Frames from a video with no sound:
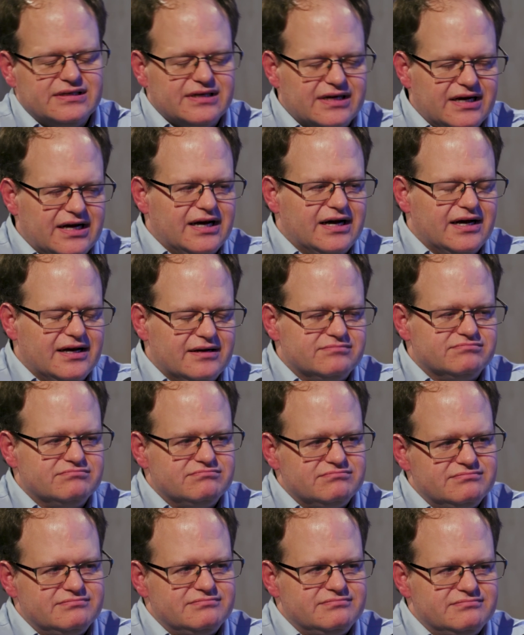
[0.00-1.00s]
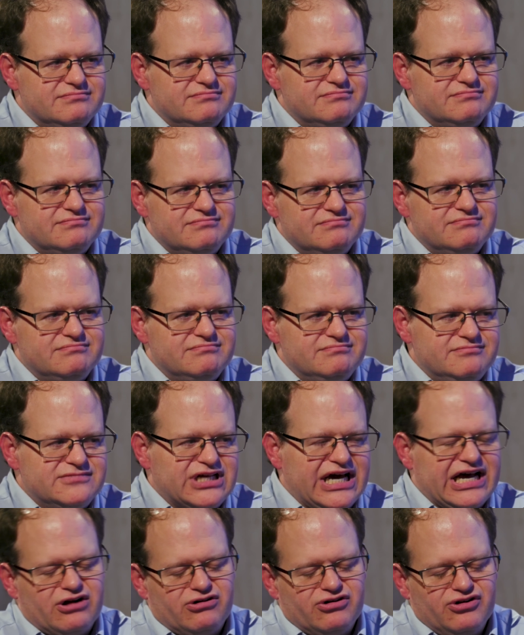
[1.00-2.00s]

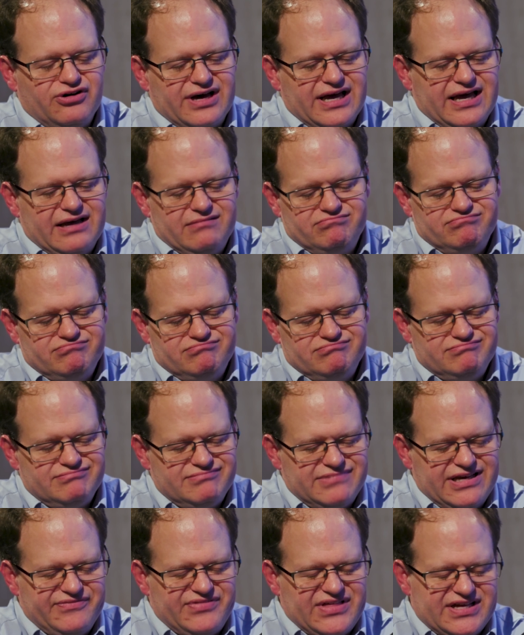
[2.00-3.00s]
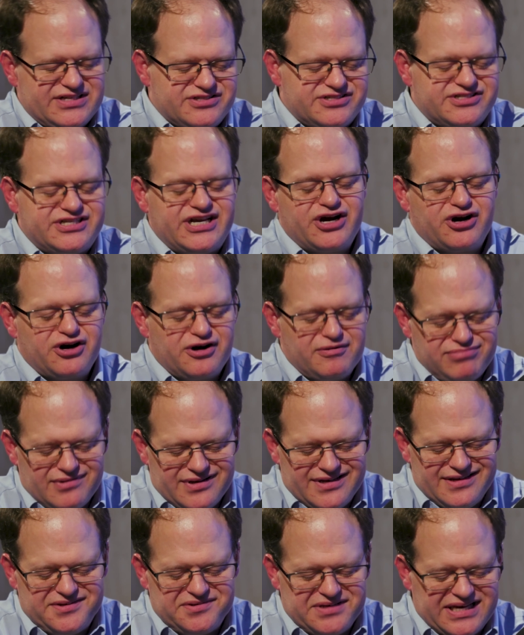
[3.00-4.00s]
don't know if that's
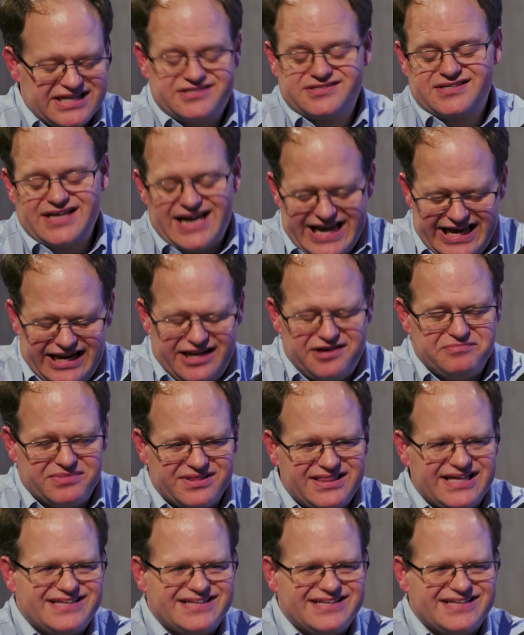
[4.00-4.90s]
terribly exciting, but